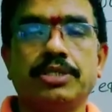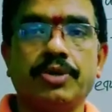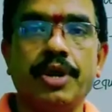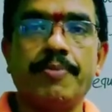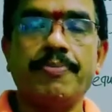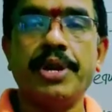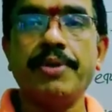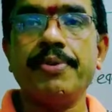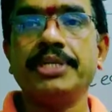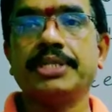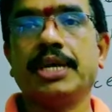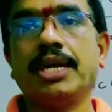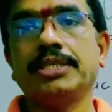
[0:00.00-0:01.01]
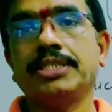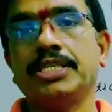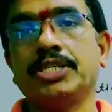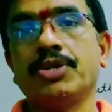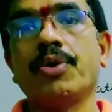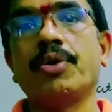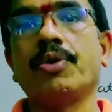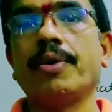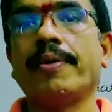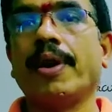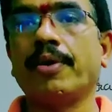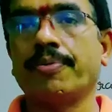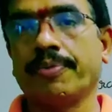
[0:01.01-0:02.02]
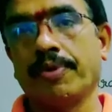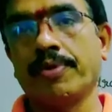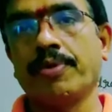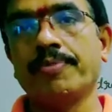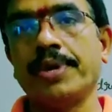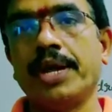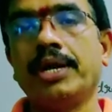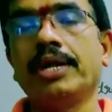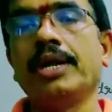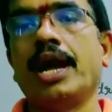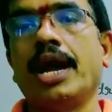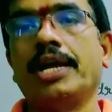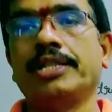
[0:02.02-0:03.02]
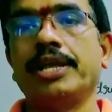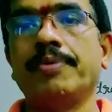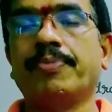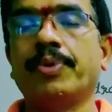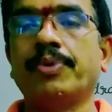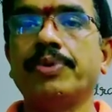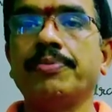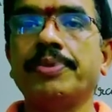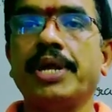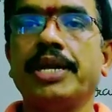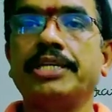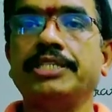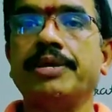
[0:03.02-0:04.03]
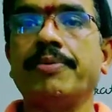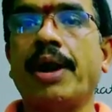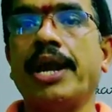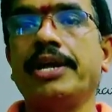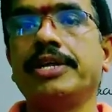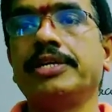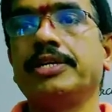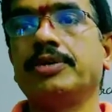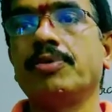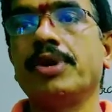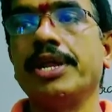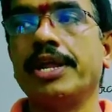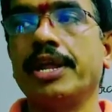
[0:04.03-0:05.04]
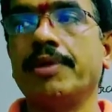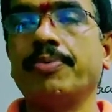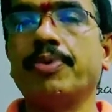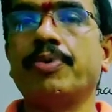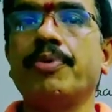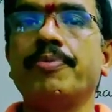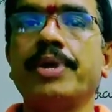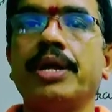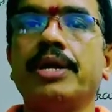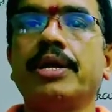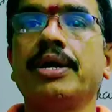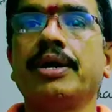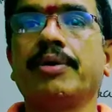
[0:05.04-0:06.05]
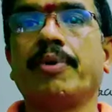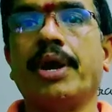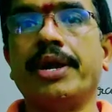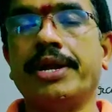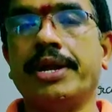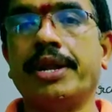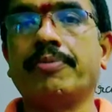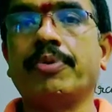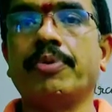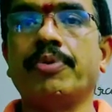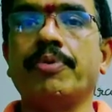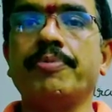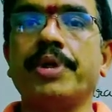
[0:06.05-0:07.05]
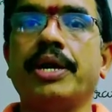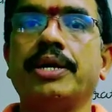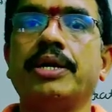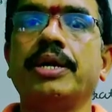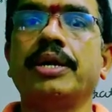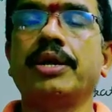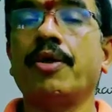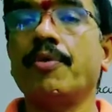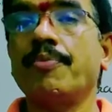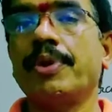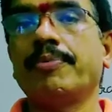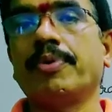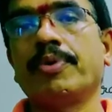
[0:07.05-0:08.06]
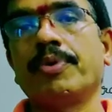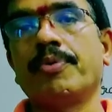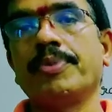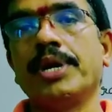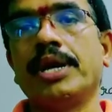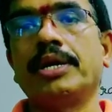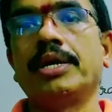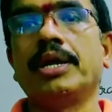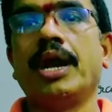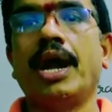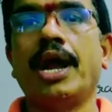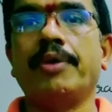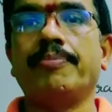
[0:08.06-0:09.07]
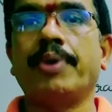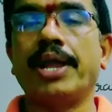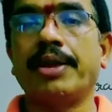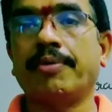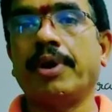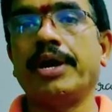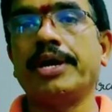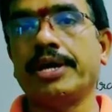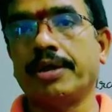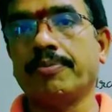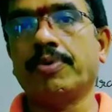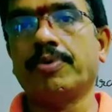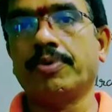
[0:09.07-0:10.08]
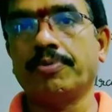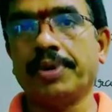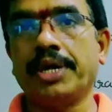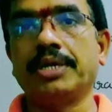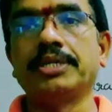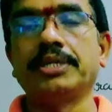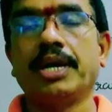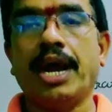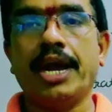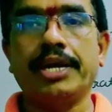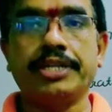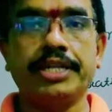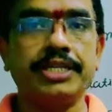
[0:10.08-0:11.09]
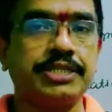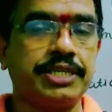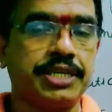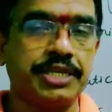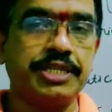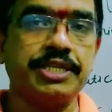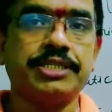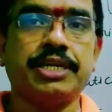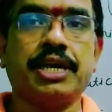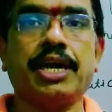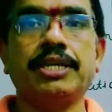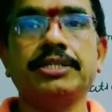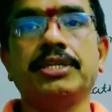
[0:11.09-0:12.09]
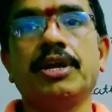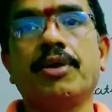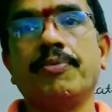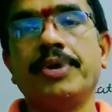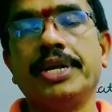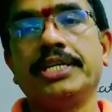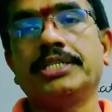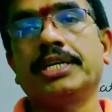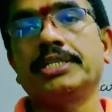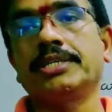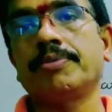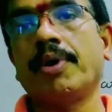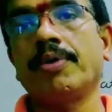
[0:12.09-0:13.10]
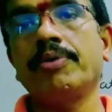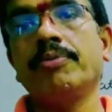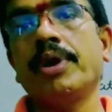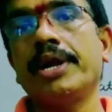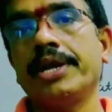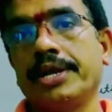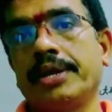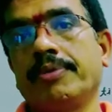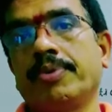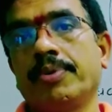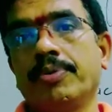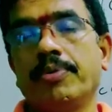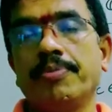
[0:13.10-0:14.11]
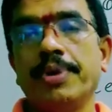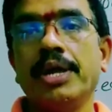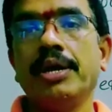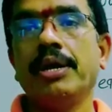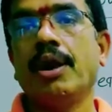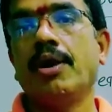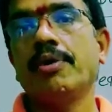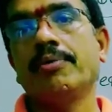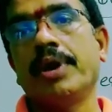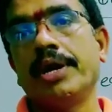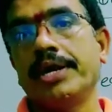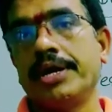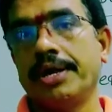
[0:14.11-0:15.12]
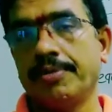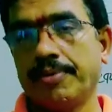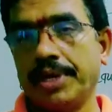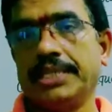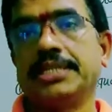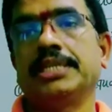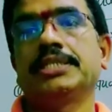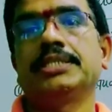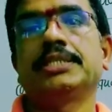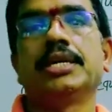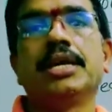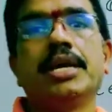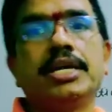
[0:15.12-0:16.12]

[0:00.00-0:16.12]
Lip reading: So in previous classes you know about polynomial, and then polynomial is divided into linear polynomial, quadratic polynomial, cubic polynomial and biquadratic polynomial. And in this class we discuss about quadratic polynomial or quadratic equations.